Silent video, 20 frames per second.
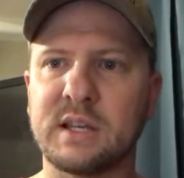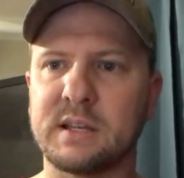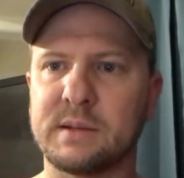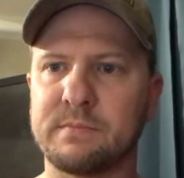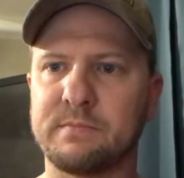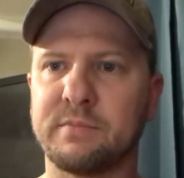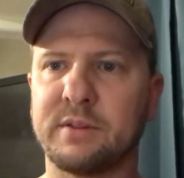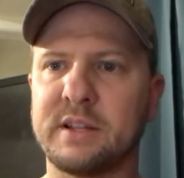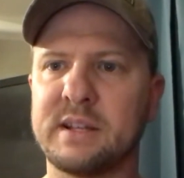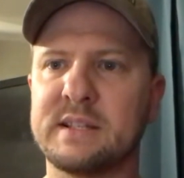
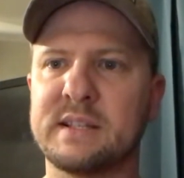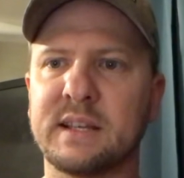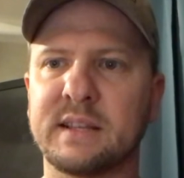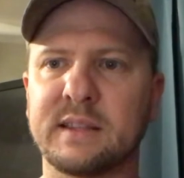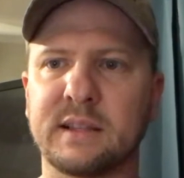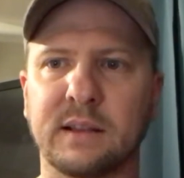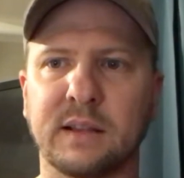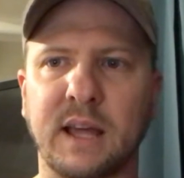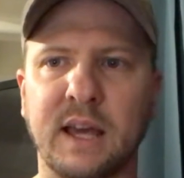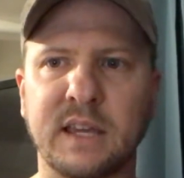and please hit
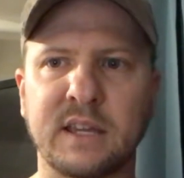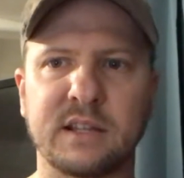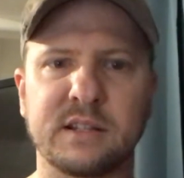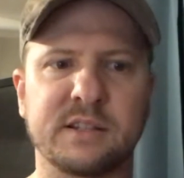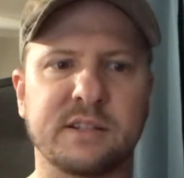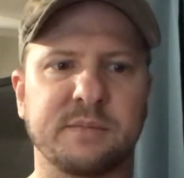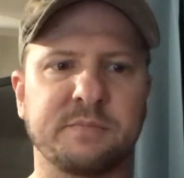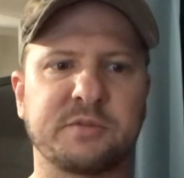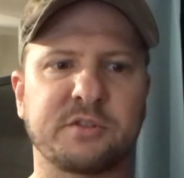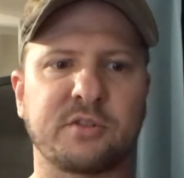the like and
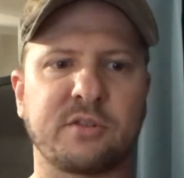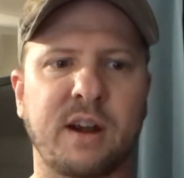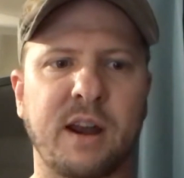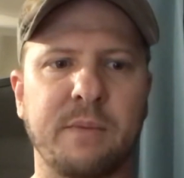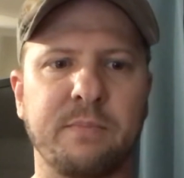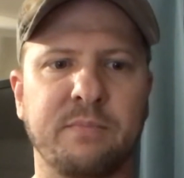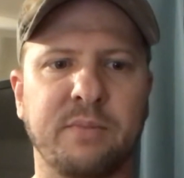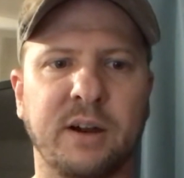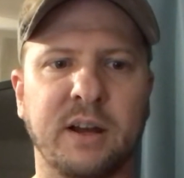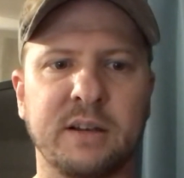
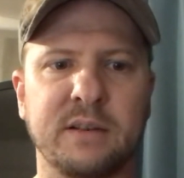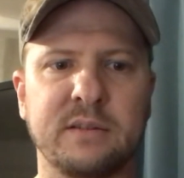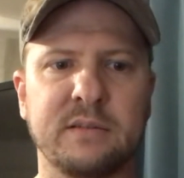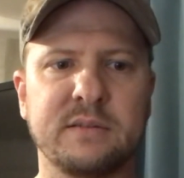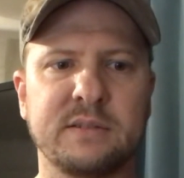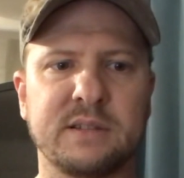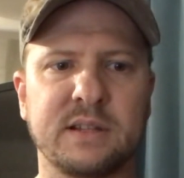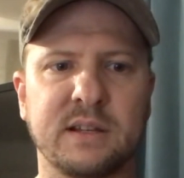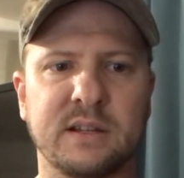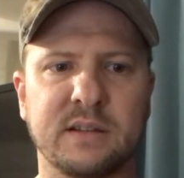subscribe button
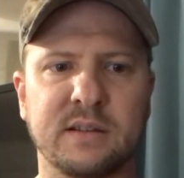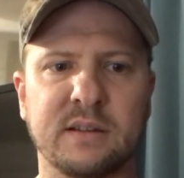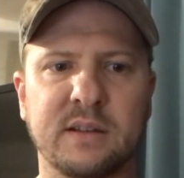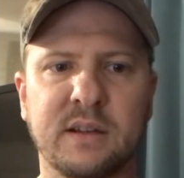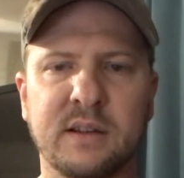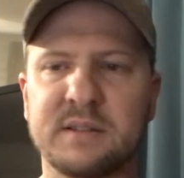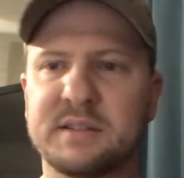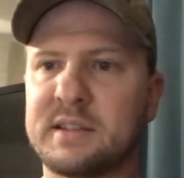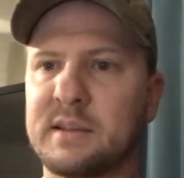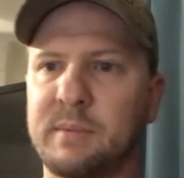to
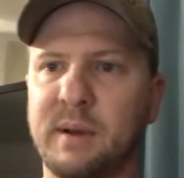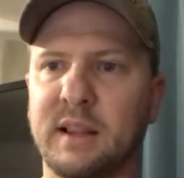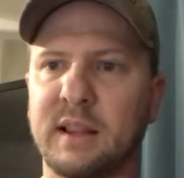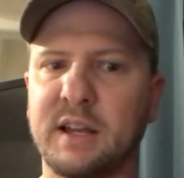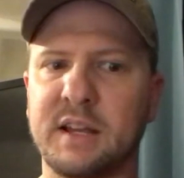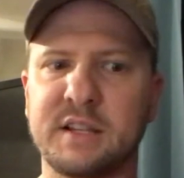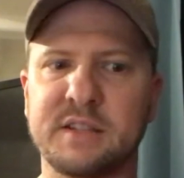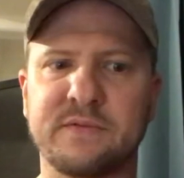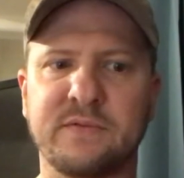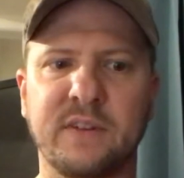see my
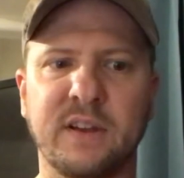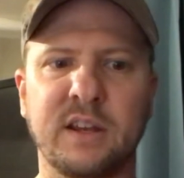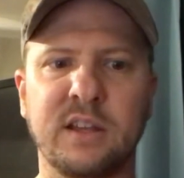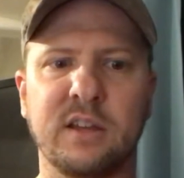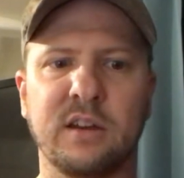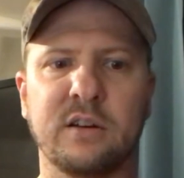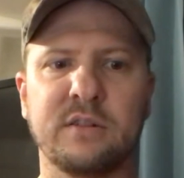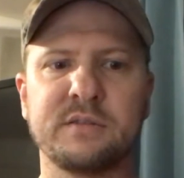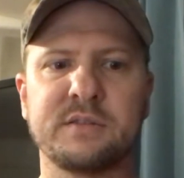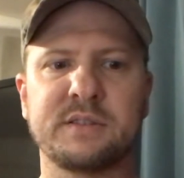latest
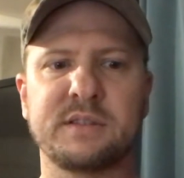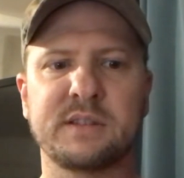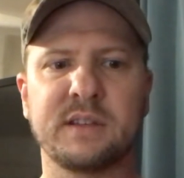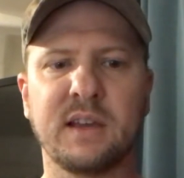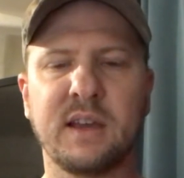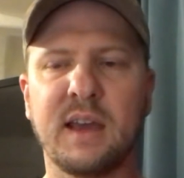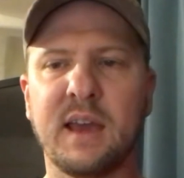videos.